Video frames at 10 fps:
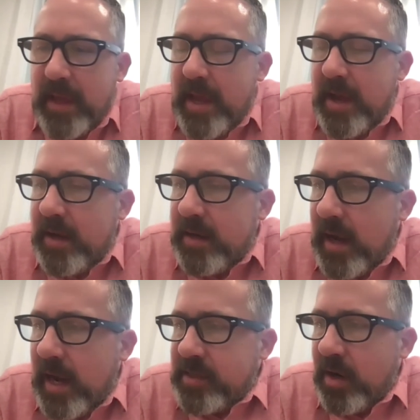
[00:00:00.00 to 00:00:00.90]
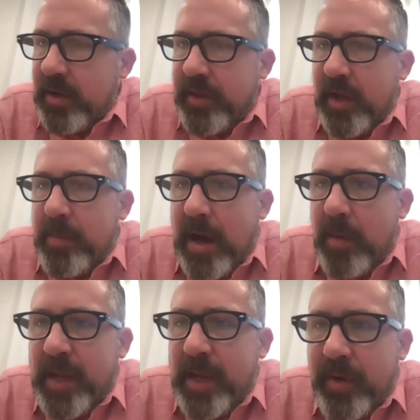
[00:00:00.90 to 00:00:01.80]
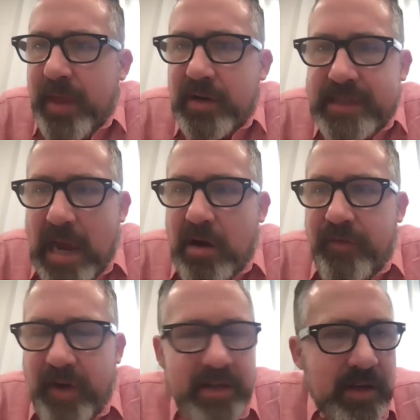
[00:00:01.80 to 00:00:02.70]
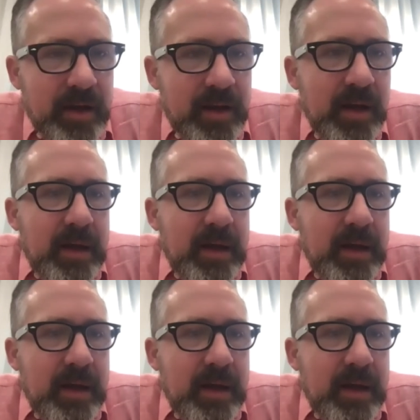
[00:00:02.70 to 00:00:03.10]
And I started to think about people that are sacrificing,